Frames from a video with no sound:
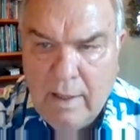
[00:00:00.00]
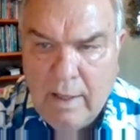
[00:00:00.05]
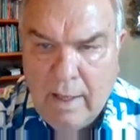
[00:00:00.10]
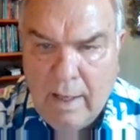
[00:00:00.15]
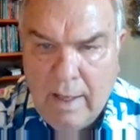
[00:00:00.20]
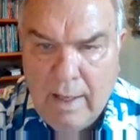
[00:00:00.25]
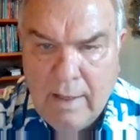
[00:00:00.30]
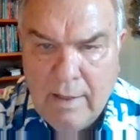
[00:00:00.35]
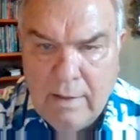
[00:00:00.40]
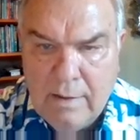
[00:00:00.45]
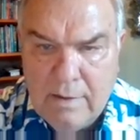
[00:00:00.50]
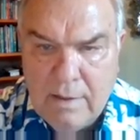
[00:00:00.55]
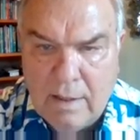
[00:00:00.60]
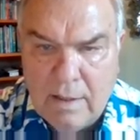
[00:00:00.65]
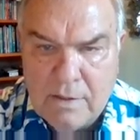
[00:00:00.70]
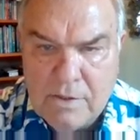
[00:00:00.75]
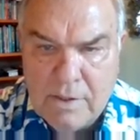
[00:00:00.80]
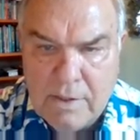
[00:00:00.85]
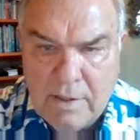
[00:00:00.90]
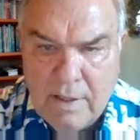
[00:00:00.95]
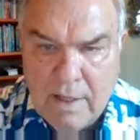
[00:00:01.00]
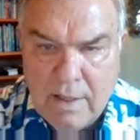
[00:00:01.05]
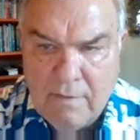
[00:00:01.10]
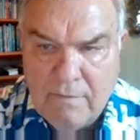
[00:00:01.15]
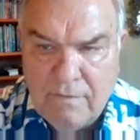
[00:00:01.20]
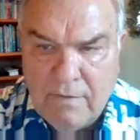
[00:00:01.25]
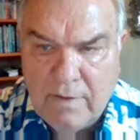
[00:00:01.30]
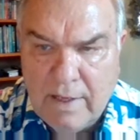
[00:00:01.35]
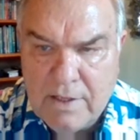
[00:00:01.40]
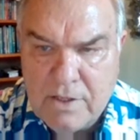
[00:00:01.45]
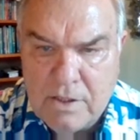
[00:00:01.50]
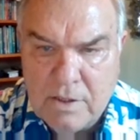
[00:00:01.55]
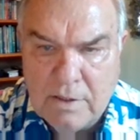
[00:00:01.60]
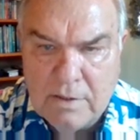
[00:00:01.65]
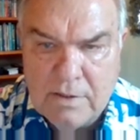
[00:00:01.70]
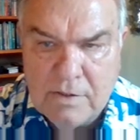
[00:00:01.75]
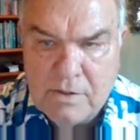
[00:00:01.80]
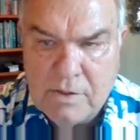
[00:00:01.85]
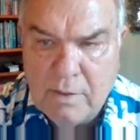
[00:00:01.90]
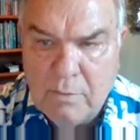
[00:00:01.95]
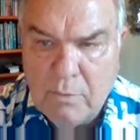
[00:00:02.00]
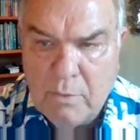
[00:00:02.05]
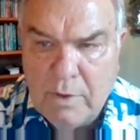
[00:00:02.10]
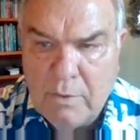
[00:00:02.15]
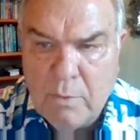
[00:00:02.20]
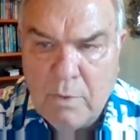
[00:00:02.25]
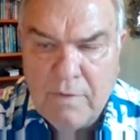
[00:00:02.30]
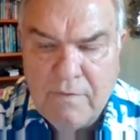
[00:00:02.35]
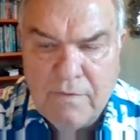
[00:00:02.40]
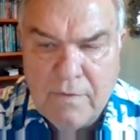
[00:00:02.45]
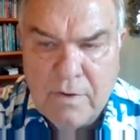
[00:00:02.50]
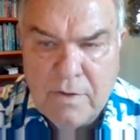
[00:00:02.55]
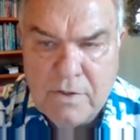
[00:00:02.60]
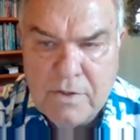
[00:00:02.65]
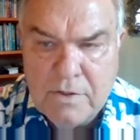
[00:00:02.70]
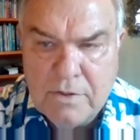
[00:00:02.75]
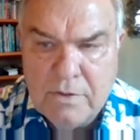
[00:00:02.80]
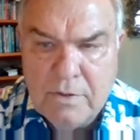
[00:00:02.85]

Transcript: and toxic dinoflagellates that we referred to